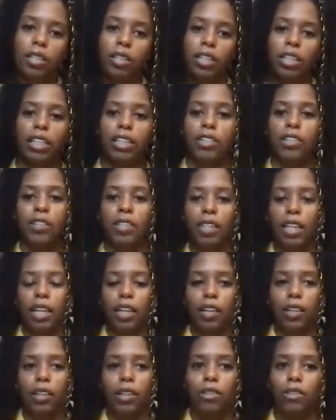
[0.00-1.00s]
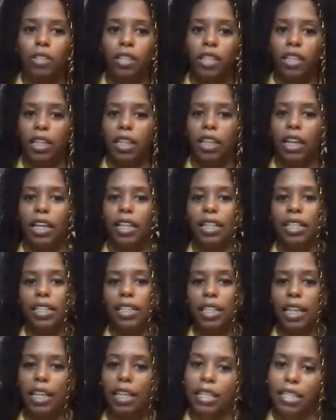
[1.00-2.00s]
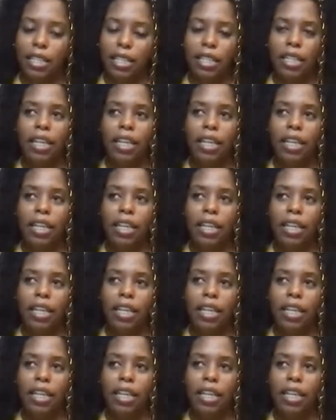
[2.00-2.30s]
countries that are close to the United States.